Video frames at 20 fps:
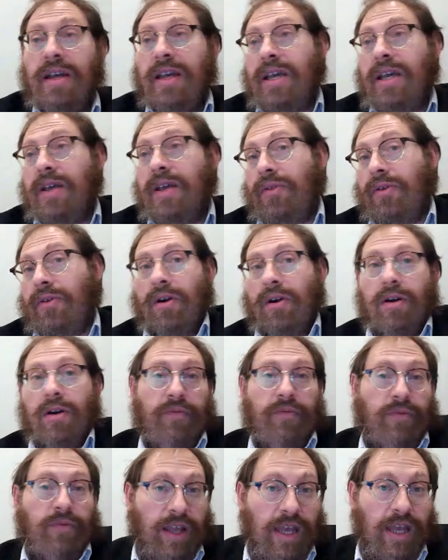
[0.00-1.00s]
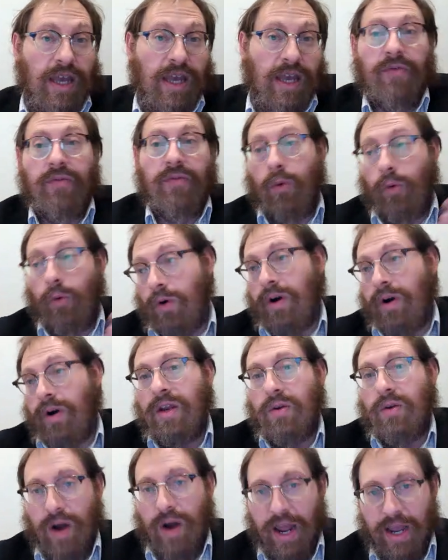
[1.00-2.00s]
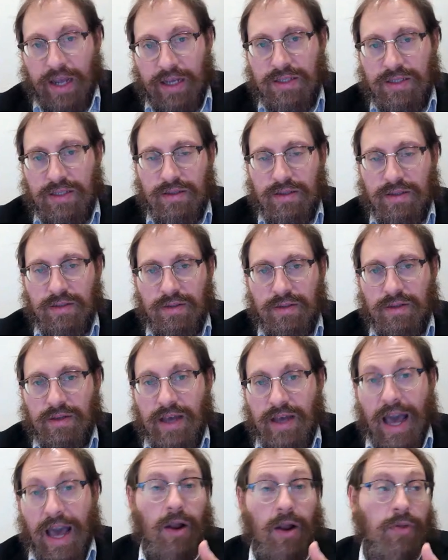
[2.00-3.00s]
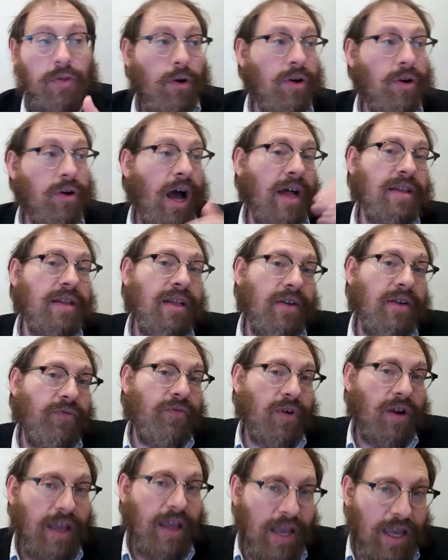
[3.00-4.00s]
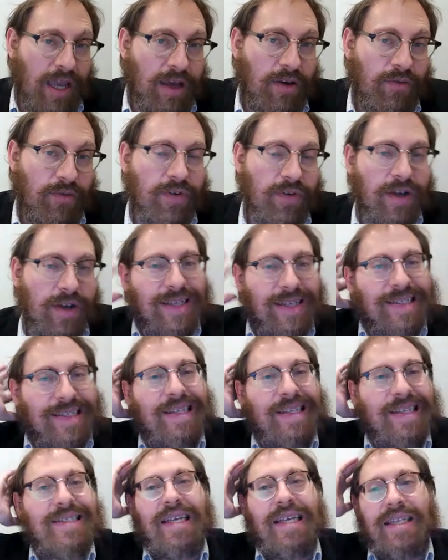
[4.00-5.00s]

either forgive or erase. And although God did forgive, since